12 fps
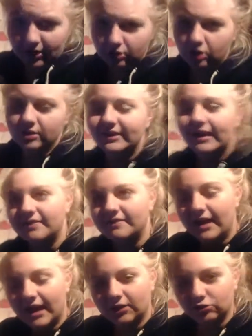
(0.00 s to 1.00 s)
on holiday, then
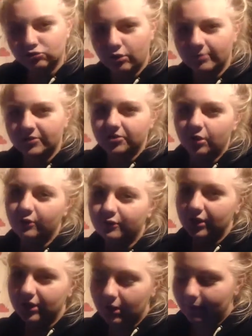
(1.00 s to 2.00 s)
I could drop the dog off at
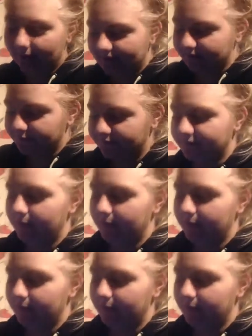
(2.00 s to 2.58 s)
Chloe's to